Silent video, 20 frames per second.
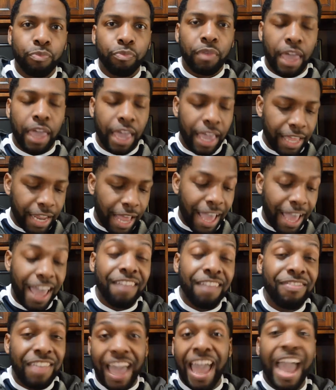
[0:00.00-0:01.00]
And I
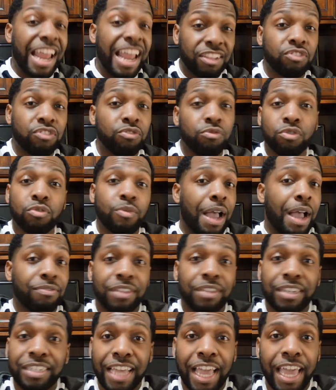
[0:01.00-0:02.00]
had that attitude throughout
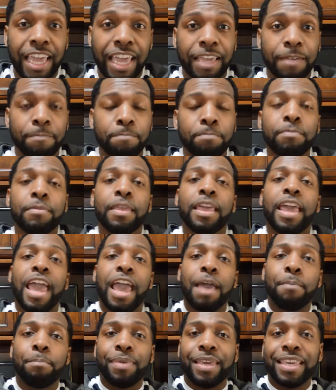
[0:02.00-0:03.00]
the day.
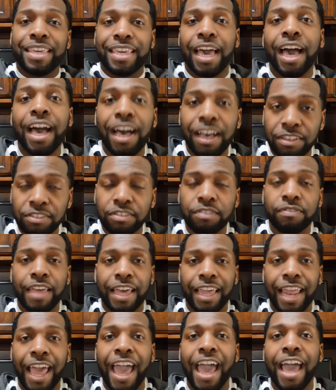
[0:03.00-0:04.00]
And because of
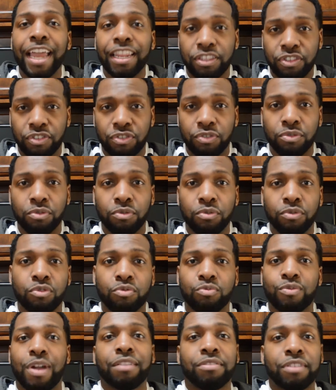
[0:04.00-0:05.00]
that attitude
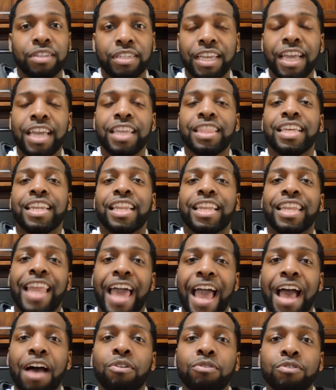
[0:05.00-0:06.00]
throughout the day, that
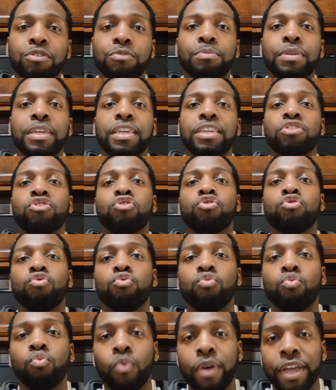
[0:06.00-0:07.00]
allows me to
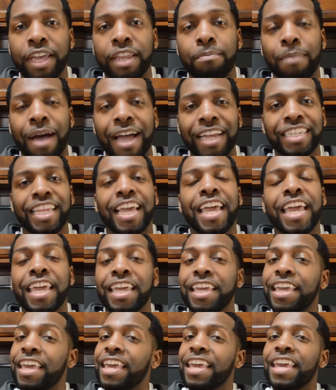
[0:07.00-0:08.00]
win my
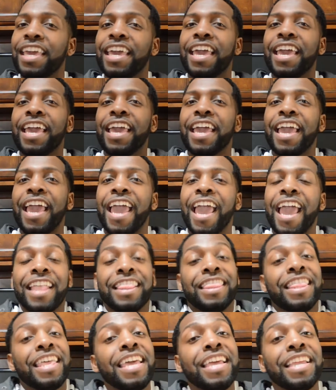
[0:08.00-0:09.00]
day.
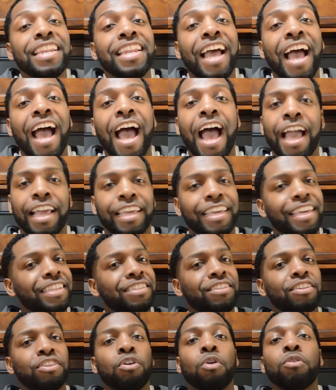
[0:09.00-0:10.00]
And then I
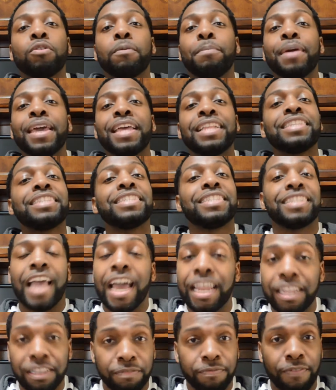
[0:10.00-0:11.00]
get to go to bed
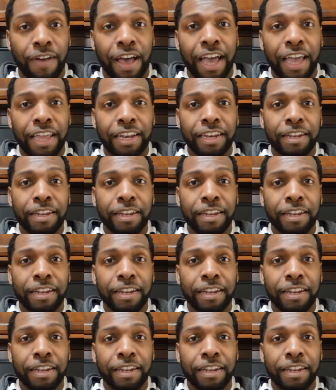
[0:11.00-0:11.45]
satisfied.